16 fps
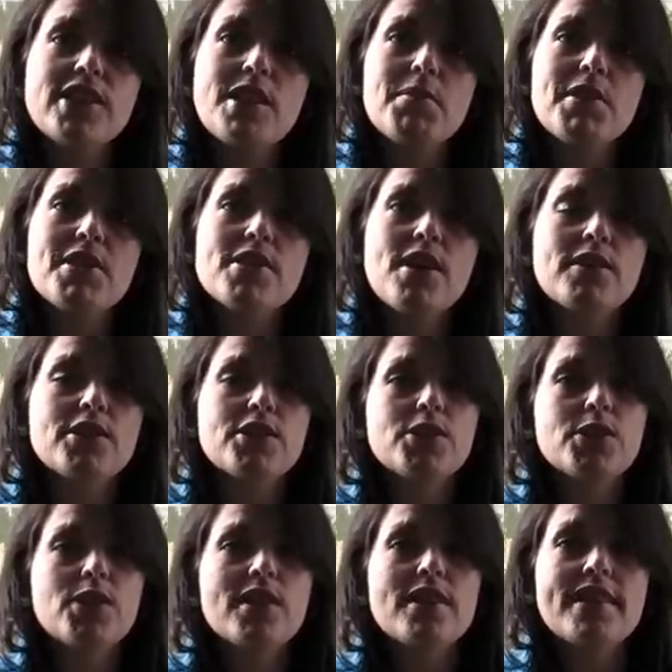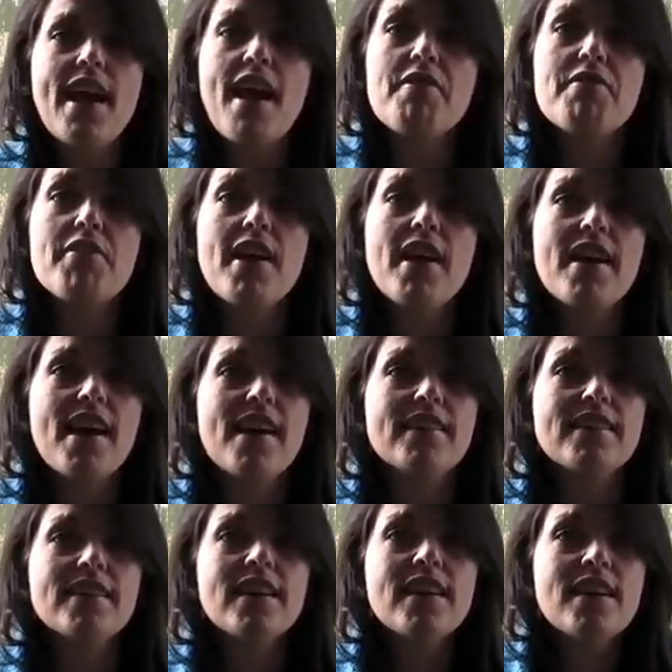Jamie and Dr. Joel at the cafe,
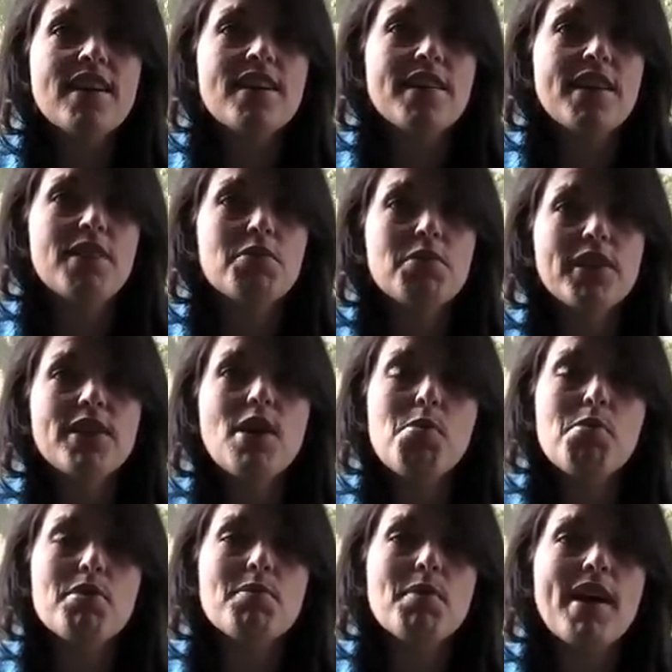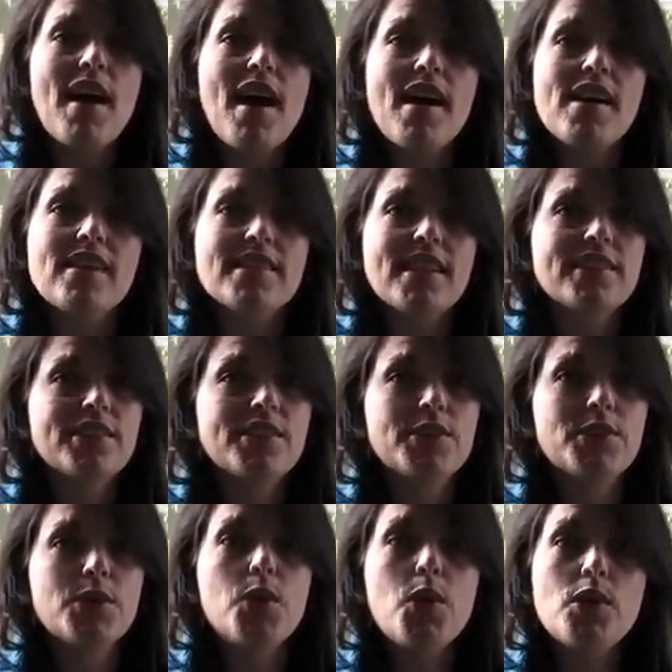and they really opened my eyes as
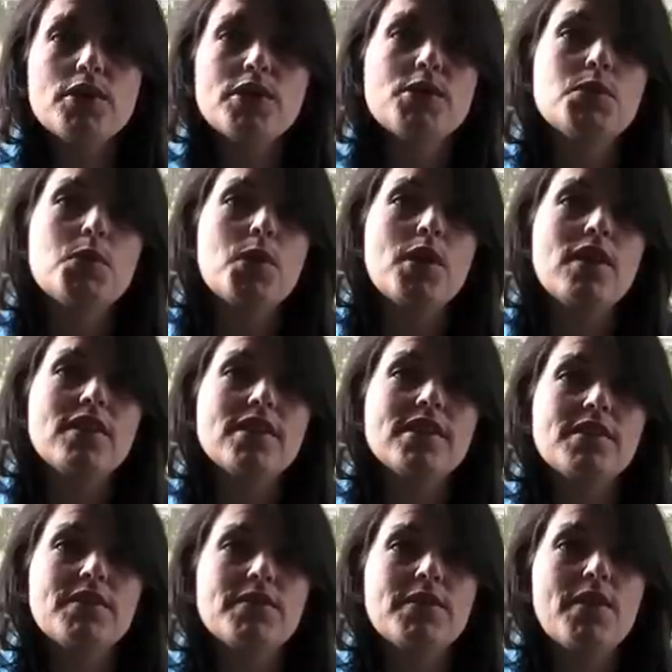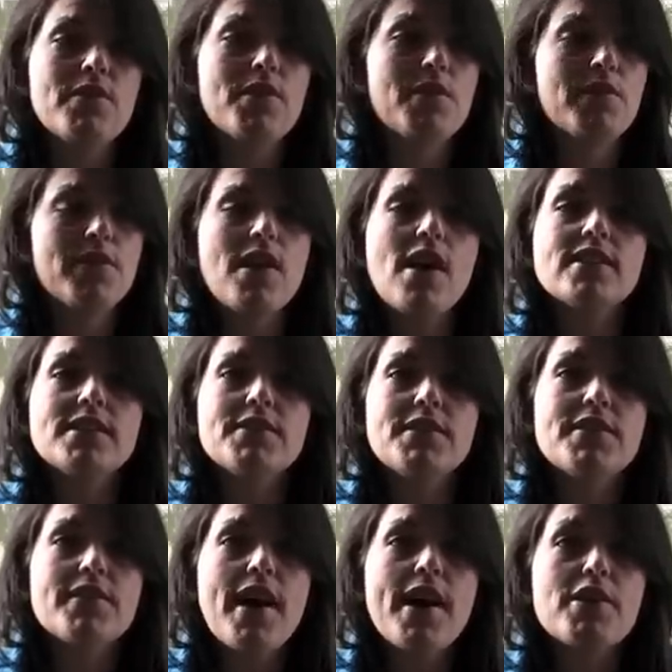to a whole new world of the
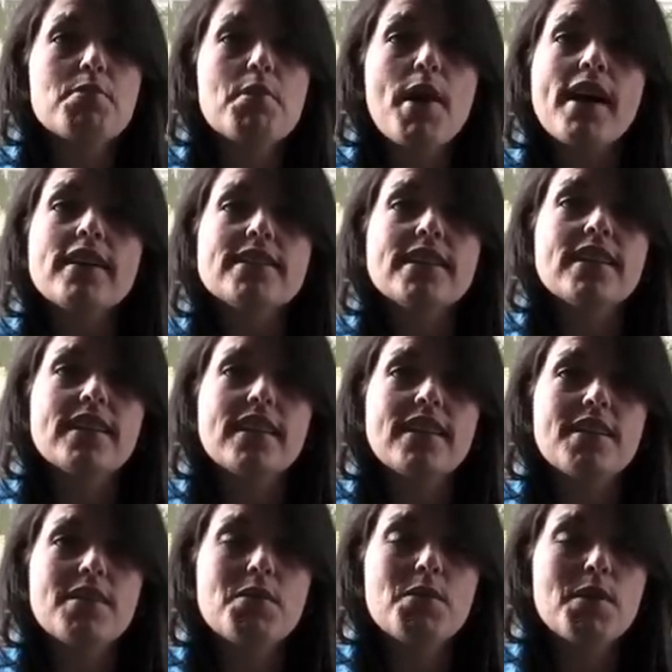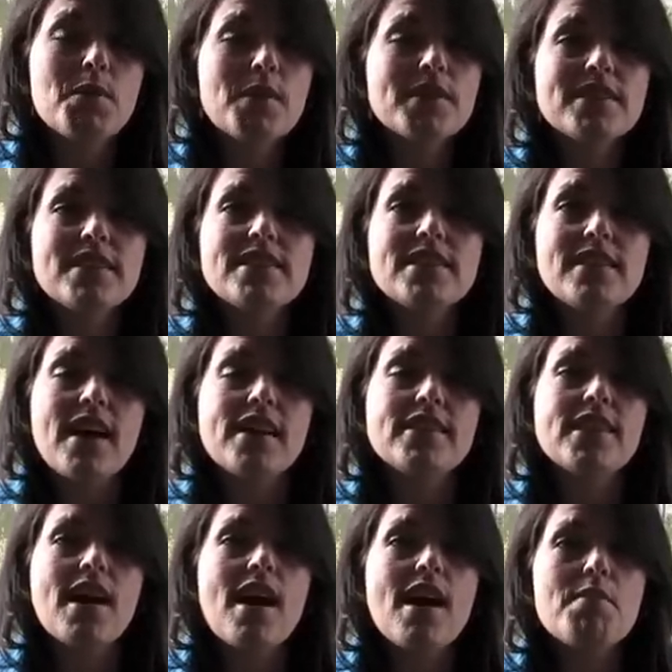philosophy of chiropractic. And it wasn't until
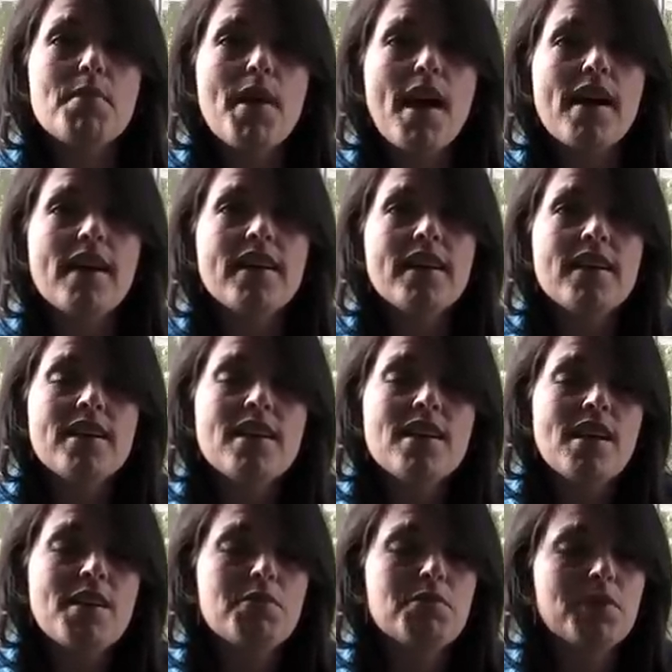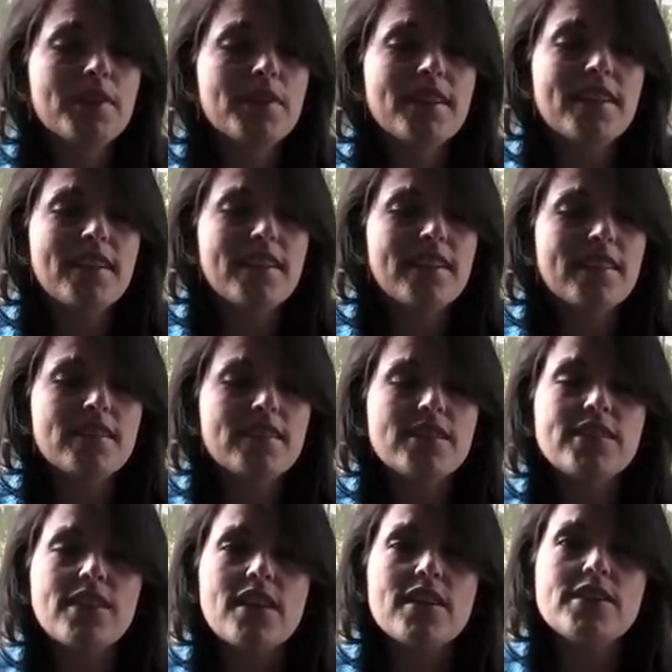that time that really
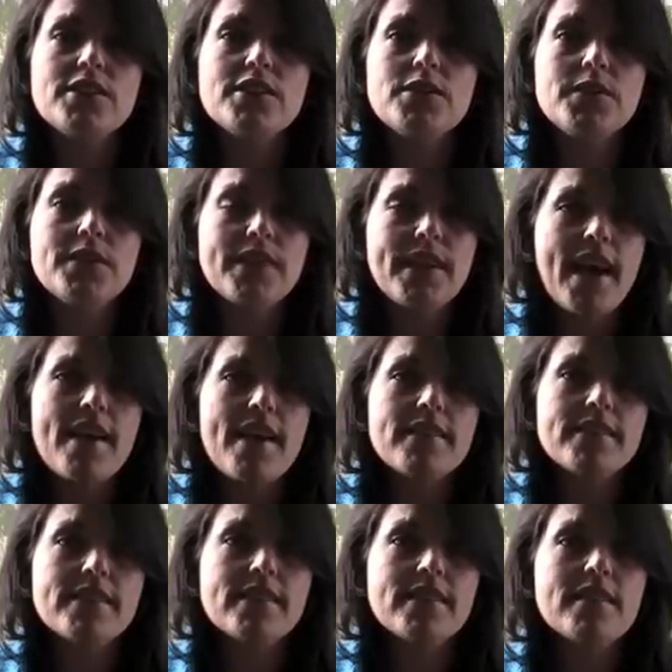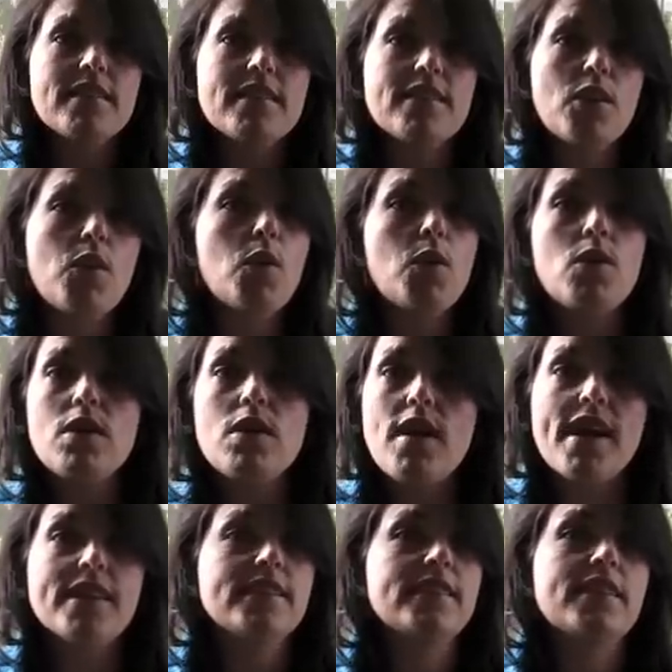started to get the whole
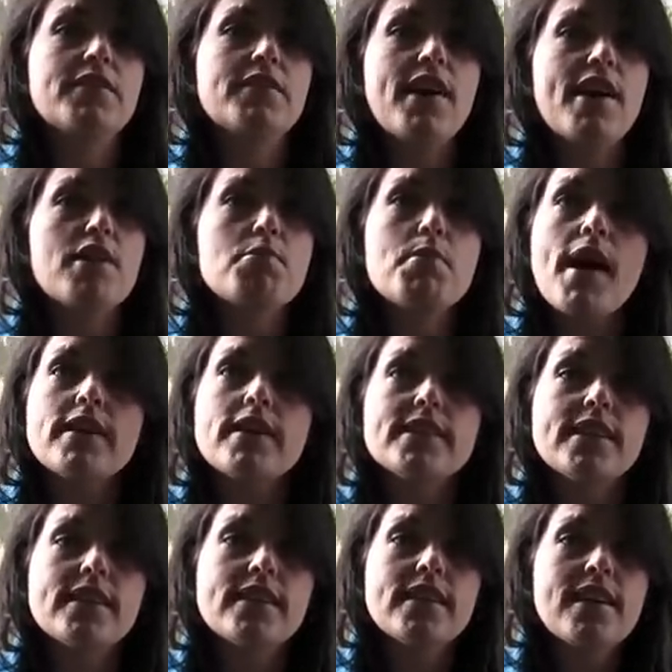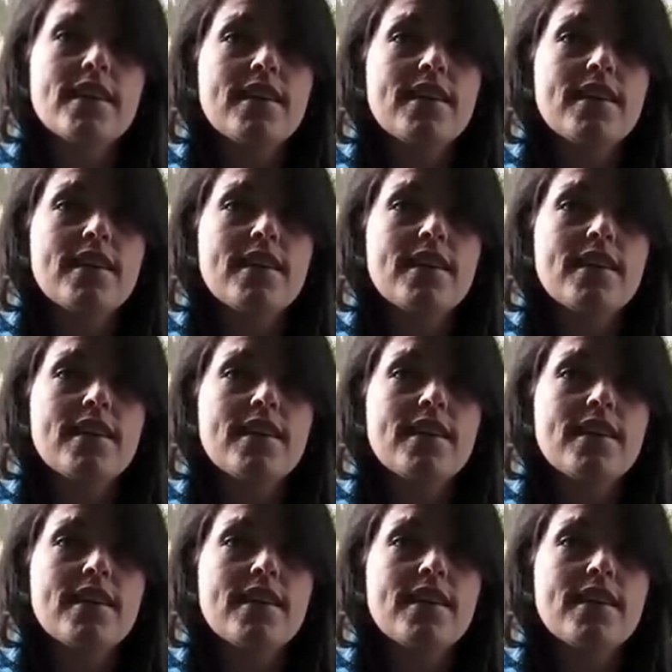idea of chiropractic.